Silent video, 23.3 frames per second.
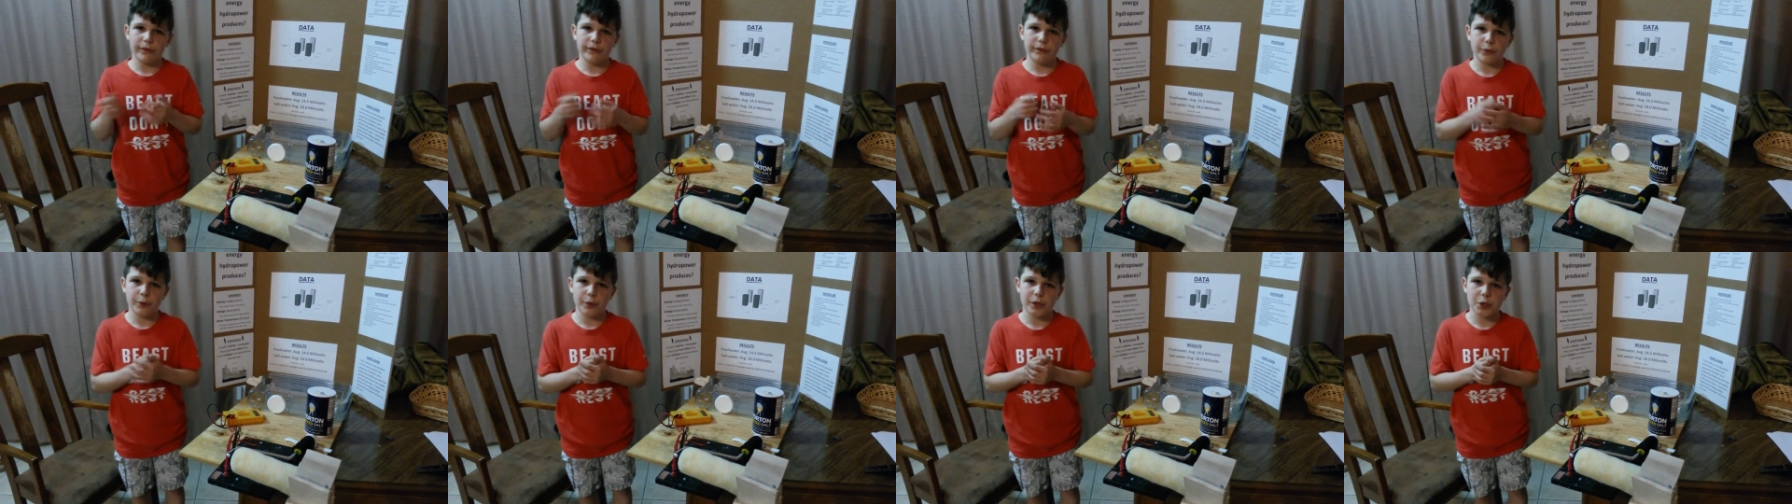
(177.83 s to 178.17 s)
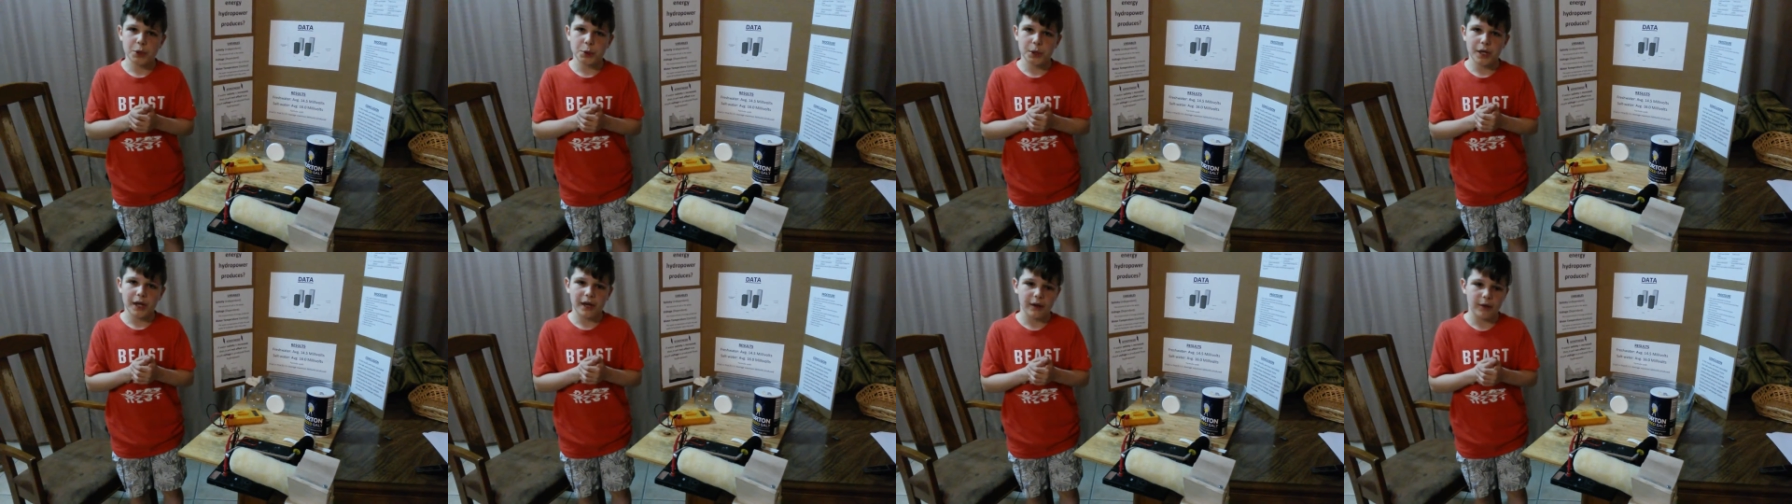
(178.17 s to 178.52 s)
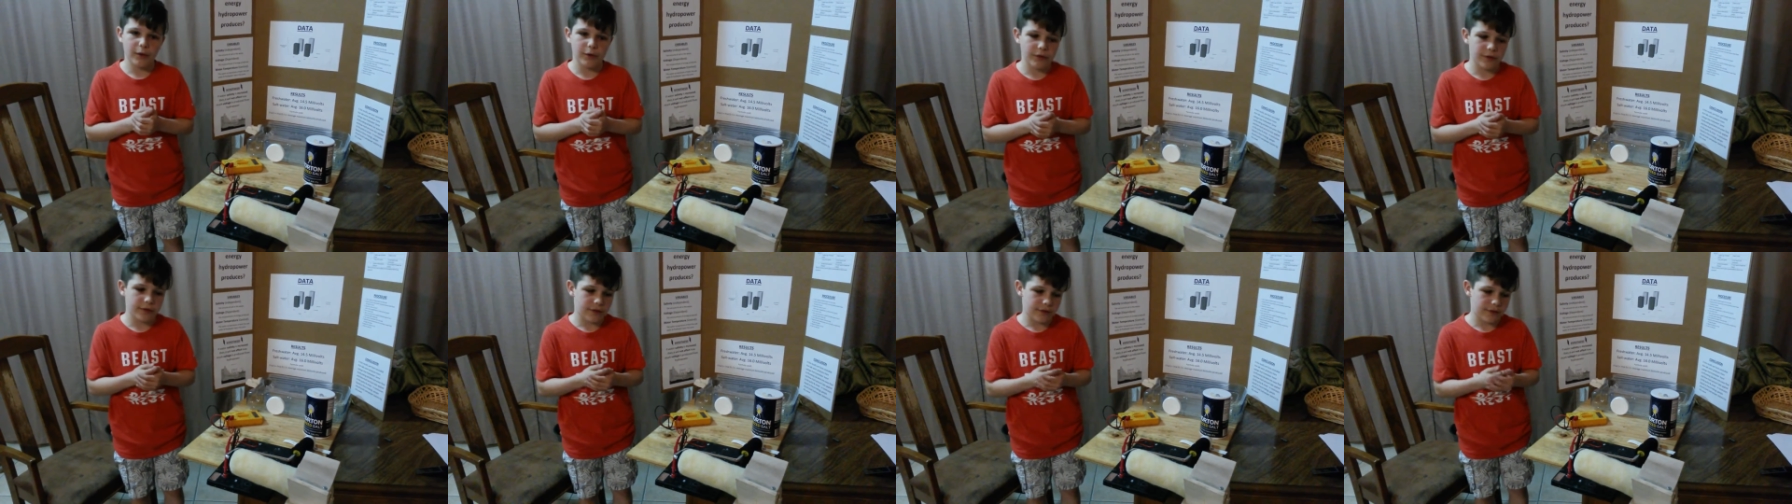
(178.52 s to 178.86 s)
3
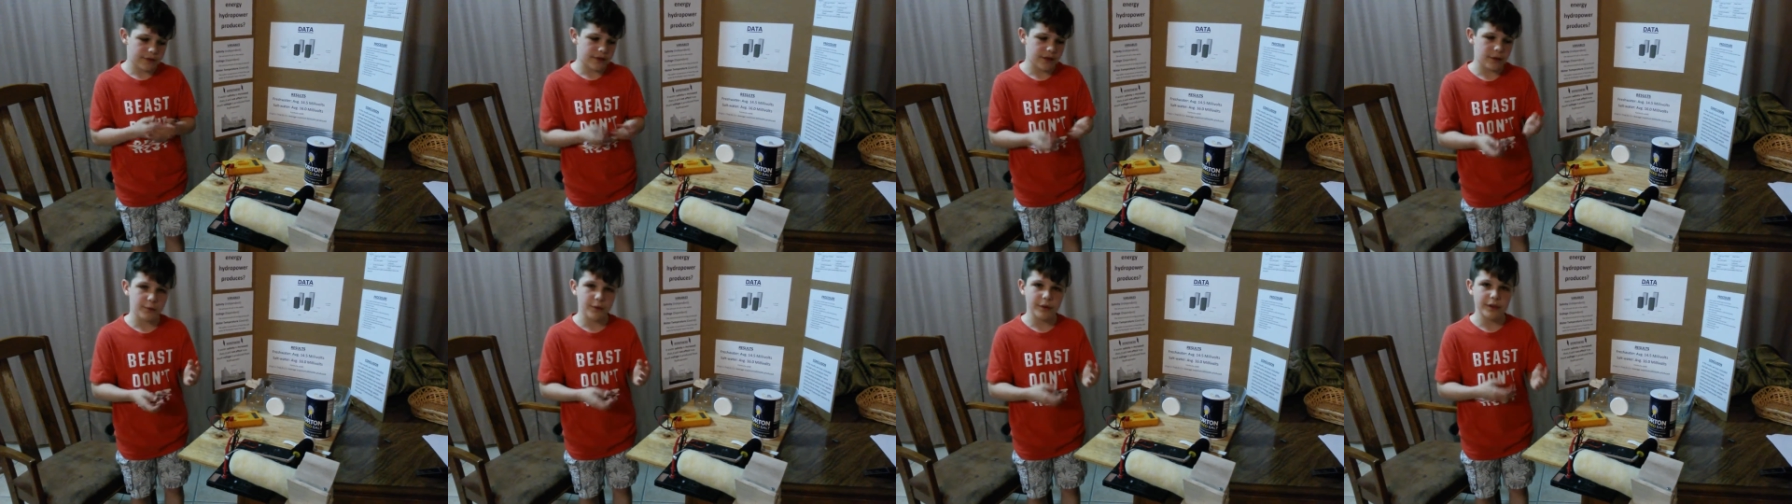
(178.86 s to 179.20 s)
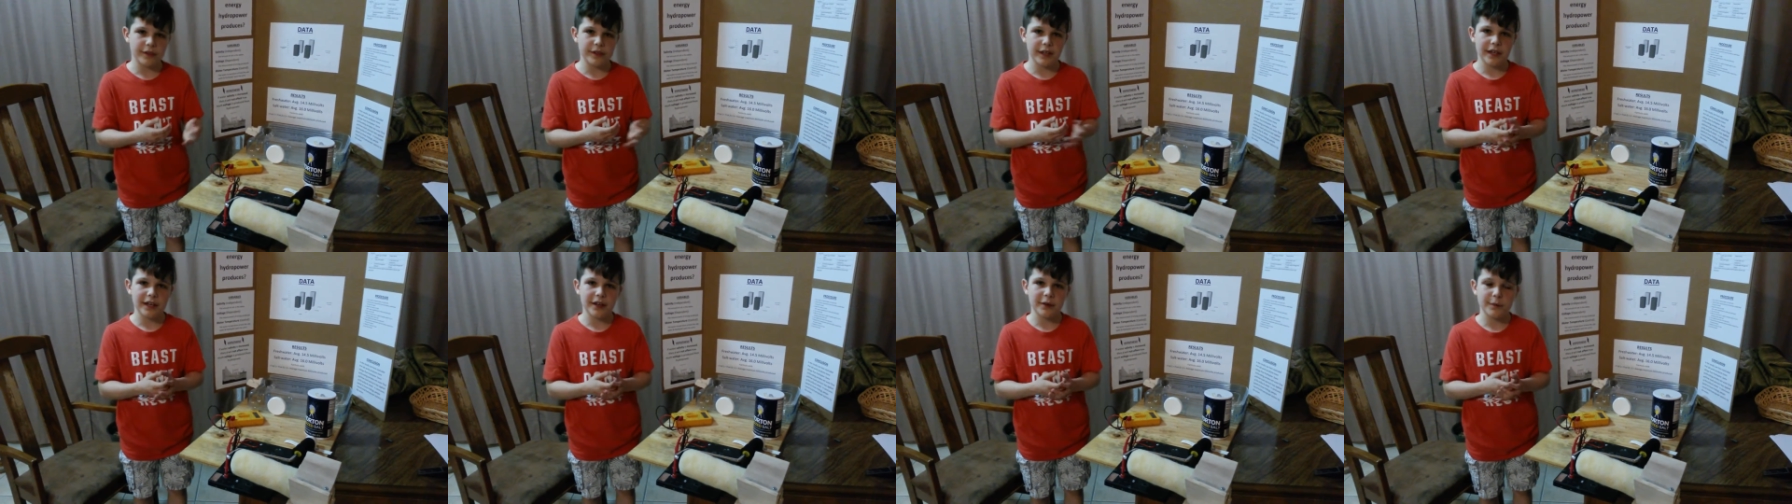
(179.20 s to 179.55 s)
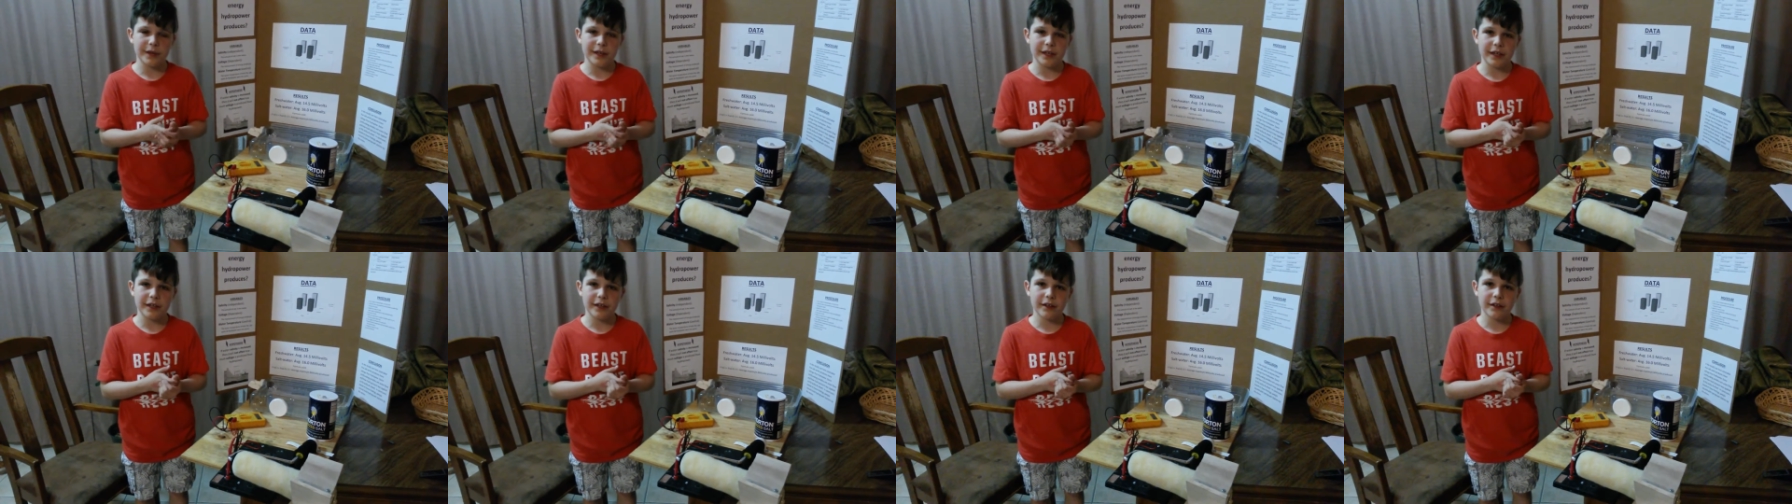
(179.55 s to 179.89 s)
trials to see what data
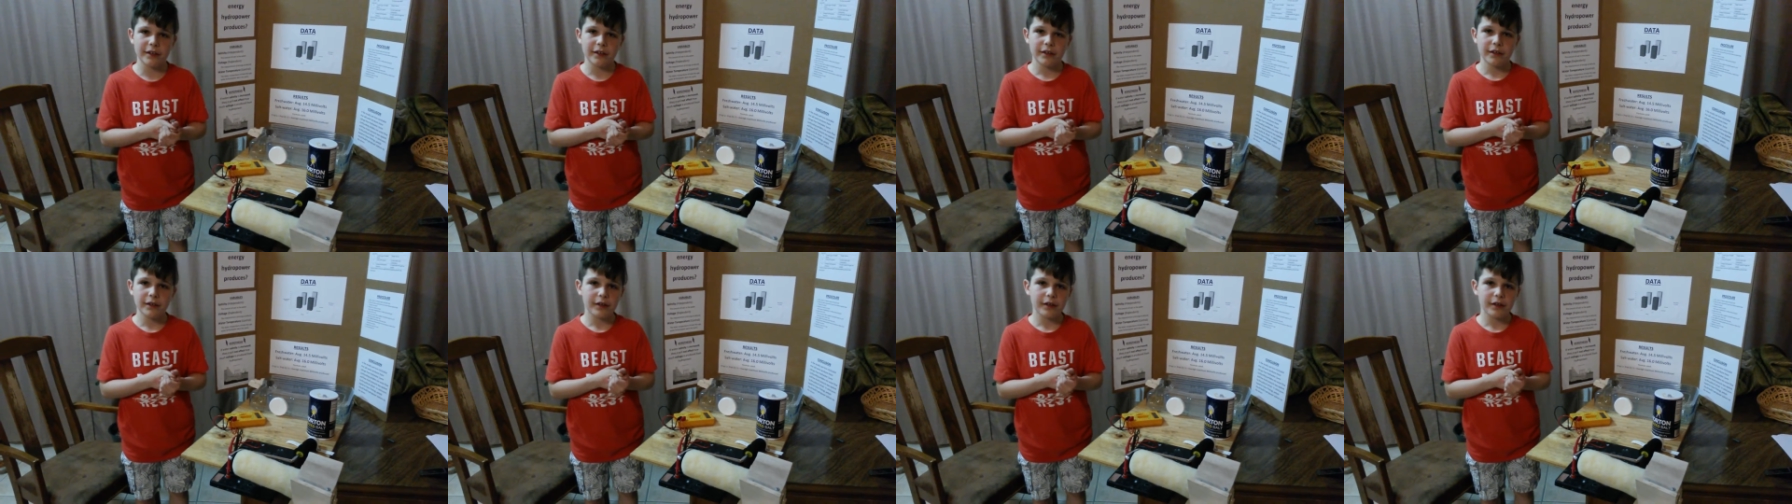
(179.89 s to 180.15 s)
we get.